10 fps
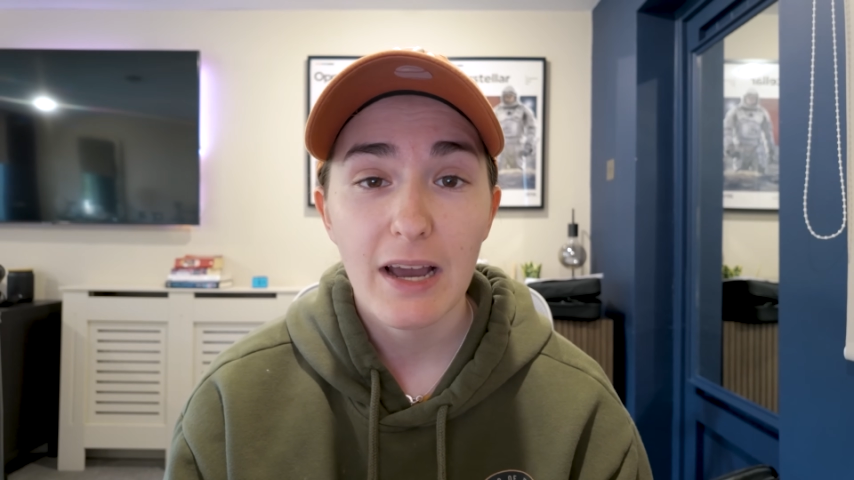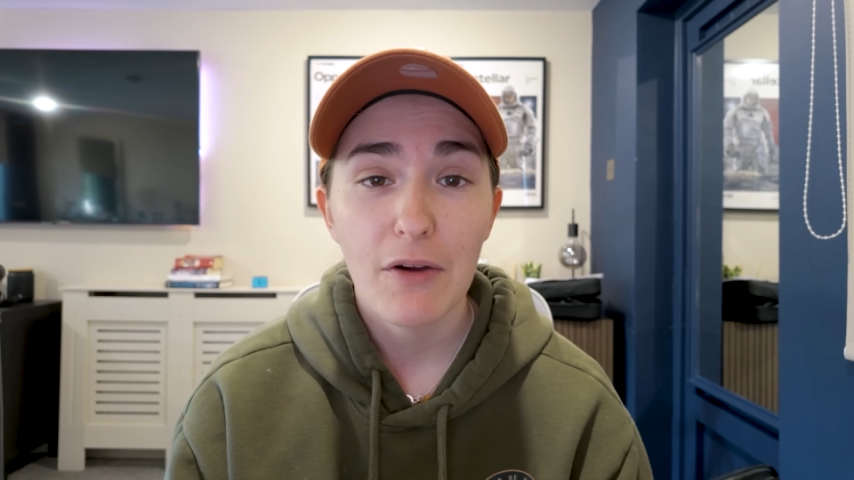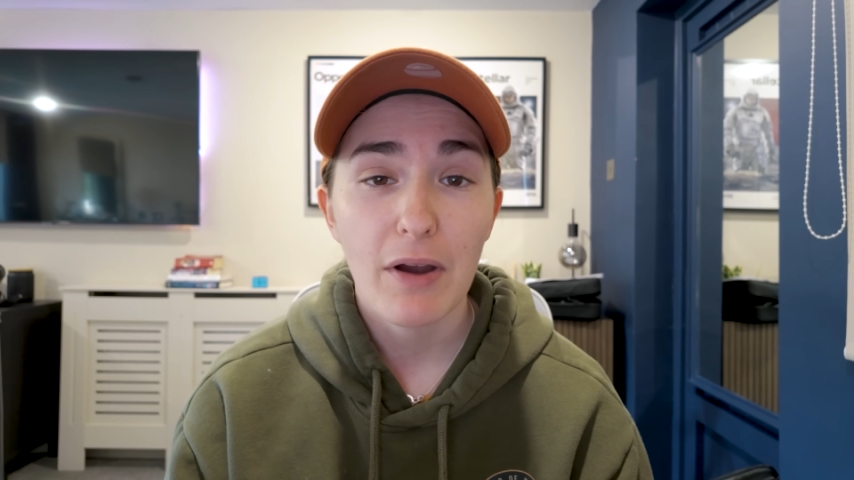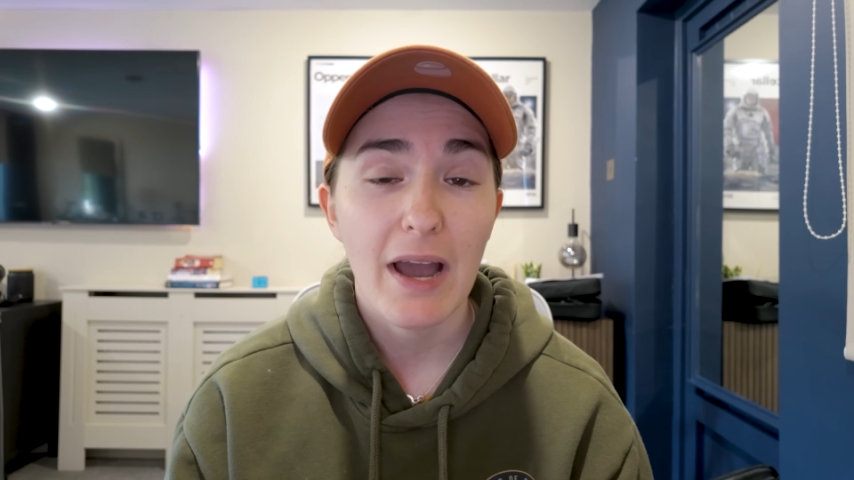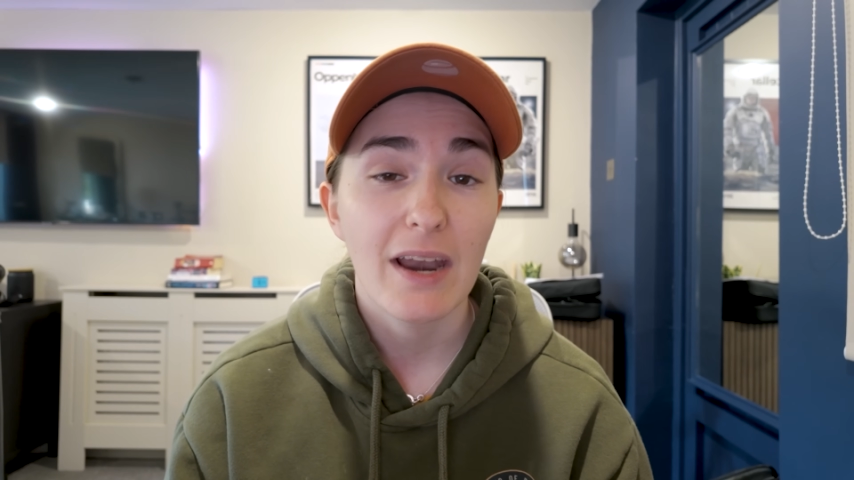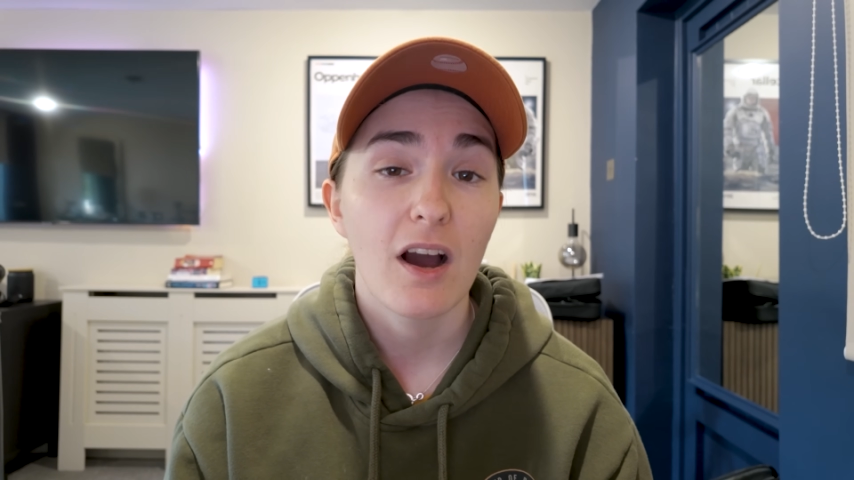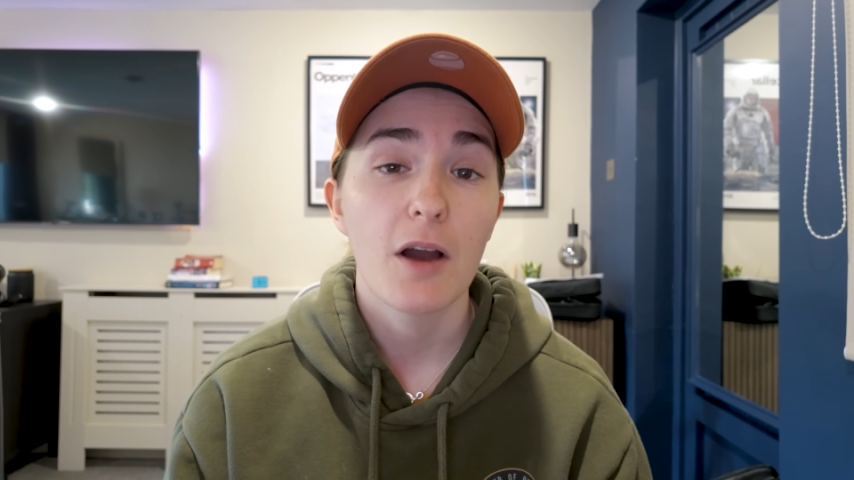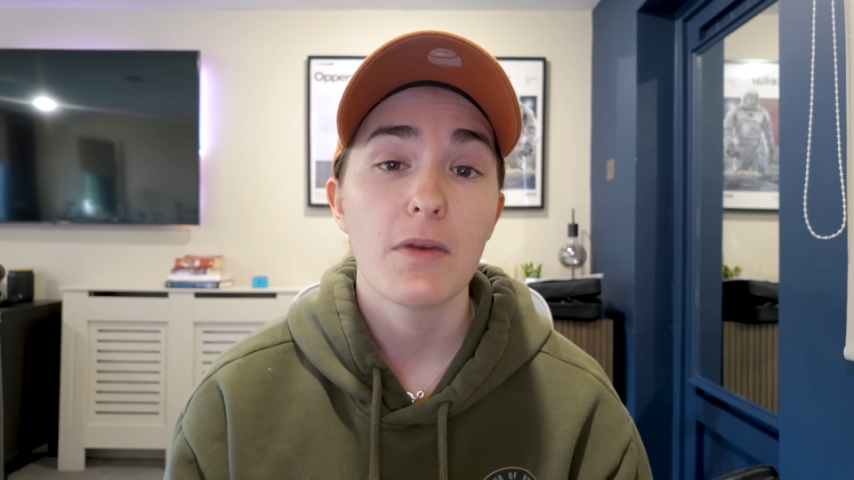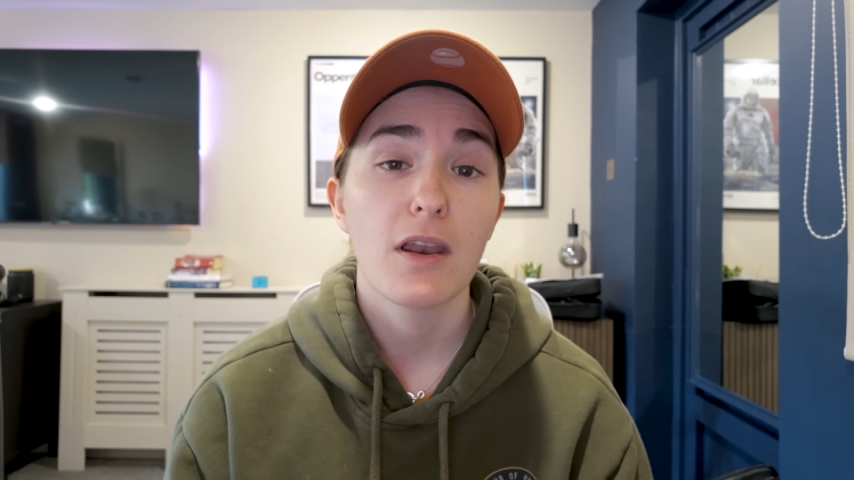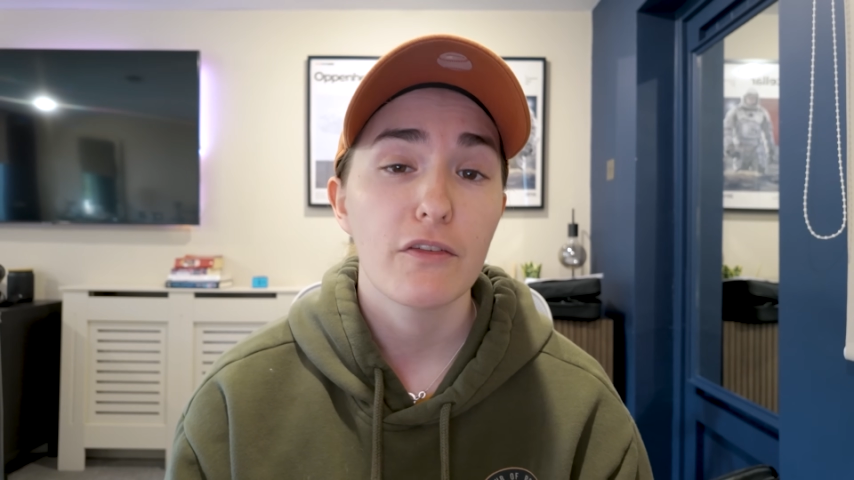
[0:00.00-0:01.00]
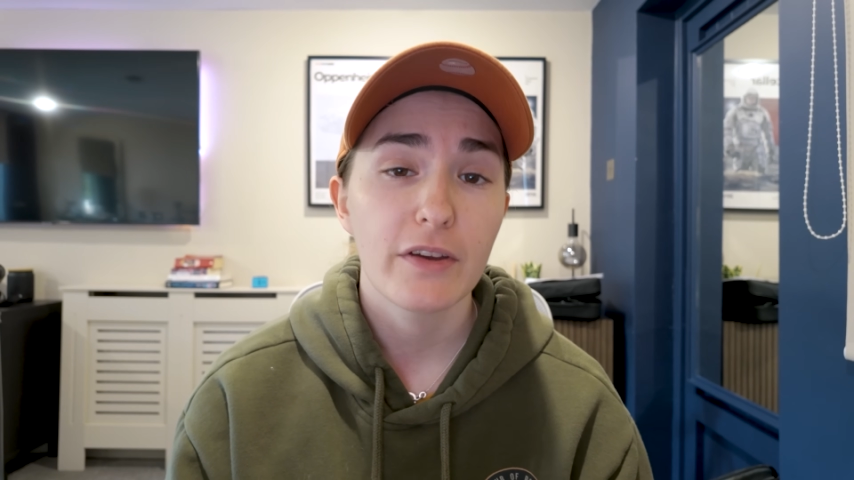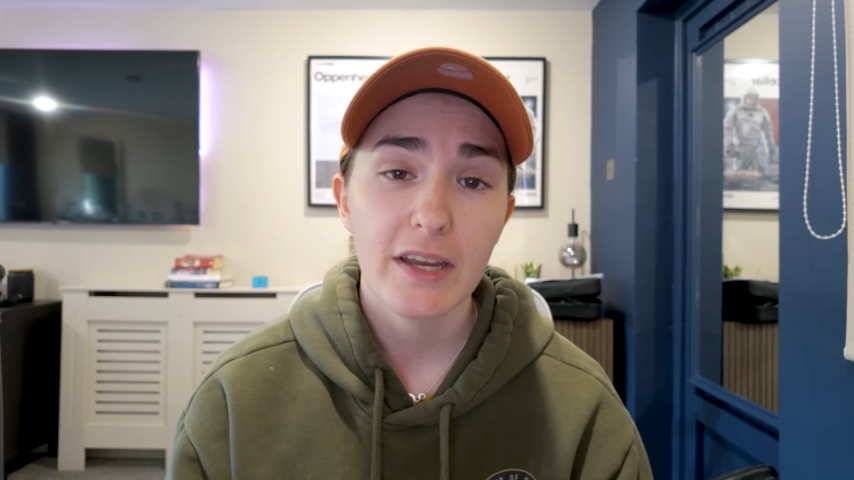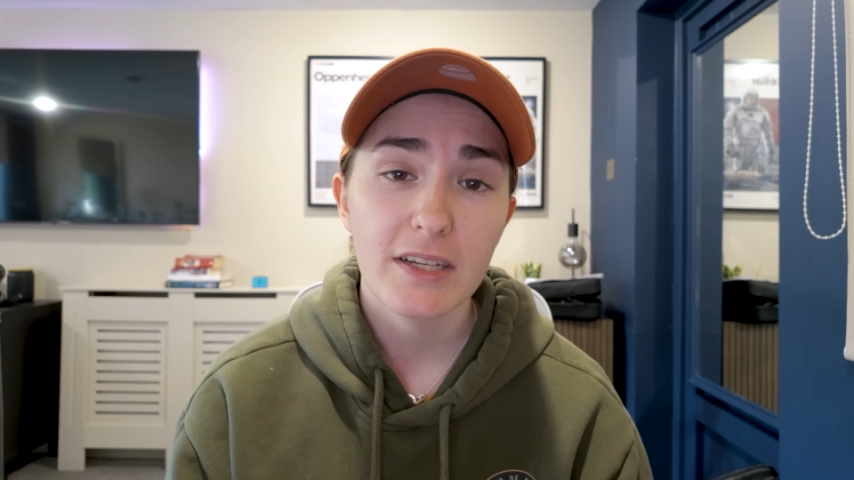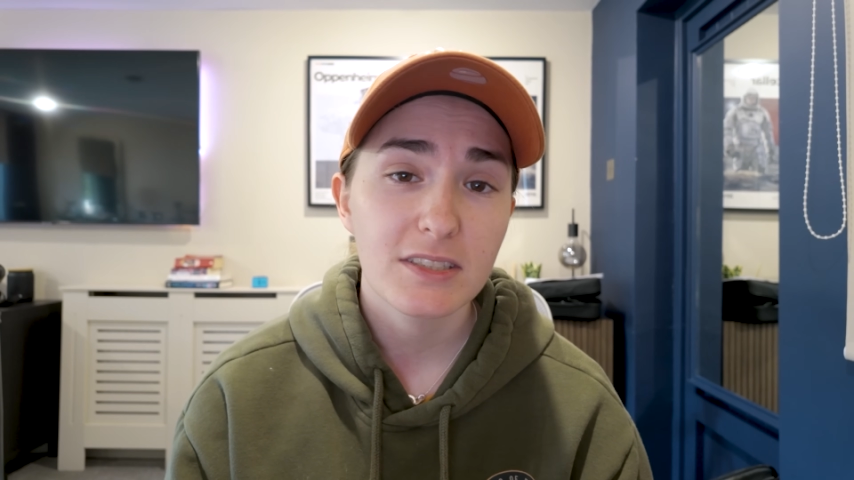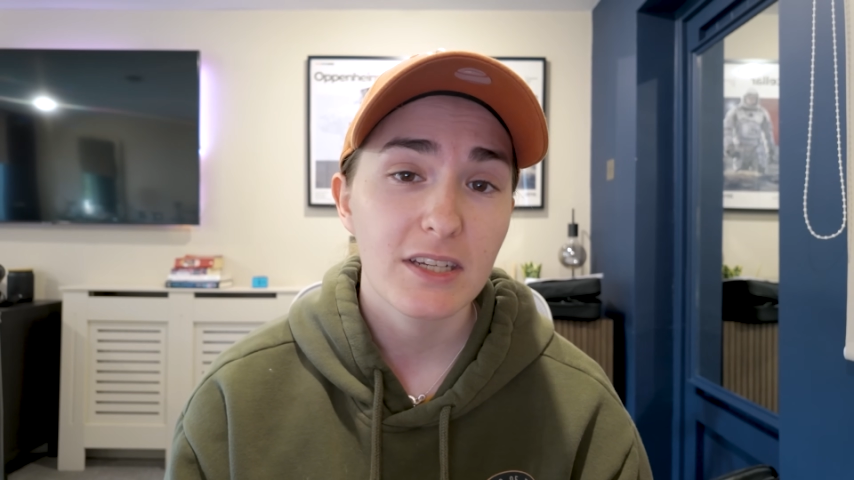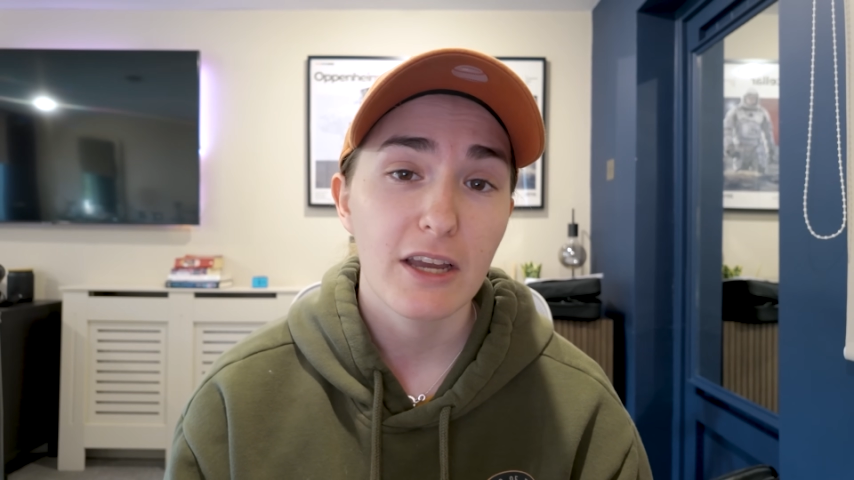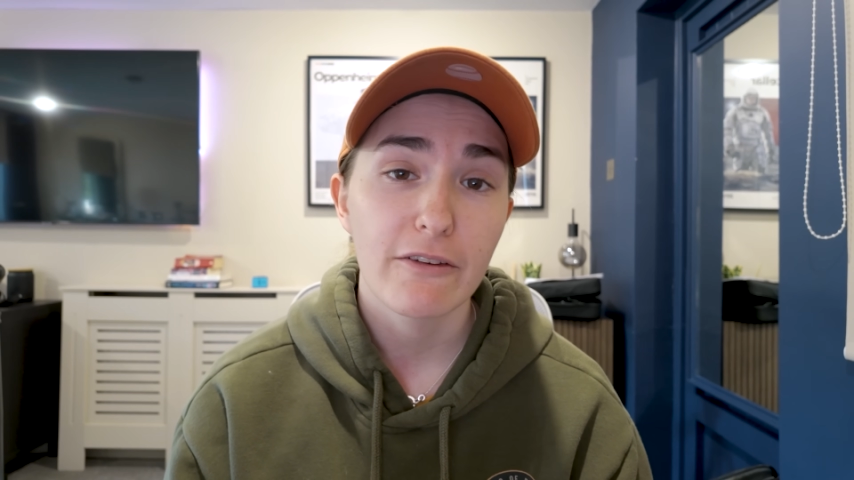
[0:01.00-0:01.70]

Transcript: now and I'm loving it.